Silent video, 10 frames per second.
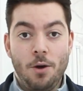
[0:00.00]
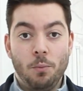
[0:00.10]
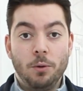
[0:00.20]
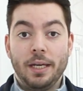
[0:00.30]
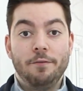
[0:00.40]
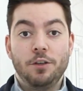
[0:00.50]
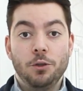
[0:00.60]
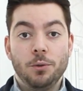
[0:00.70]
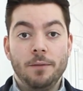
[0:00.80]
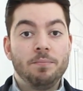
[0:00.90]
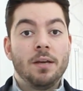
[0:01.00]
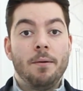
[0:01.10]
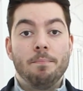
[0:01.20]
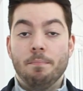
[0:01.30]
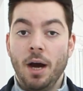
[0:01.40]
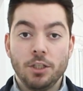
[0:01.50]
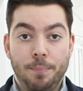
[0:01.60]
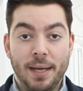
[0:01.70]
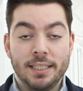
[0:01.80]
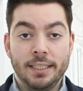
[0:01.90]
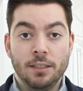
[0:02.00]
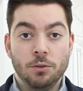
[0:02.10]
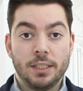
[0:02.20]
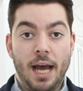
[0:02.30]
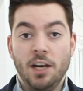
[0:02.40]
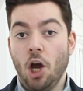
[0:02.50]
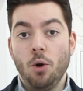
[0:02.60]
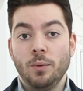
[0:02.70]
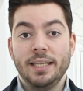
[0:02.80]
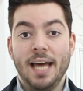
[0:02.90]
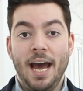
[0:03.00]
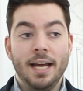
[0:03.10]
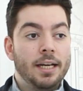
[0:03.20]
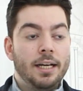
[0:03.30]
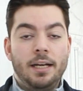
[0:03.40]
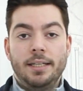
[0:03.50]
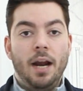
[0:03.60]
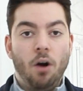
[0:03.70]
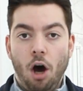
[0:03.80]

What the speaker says: will give you much better yields. And not only that, there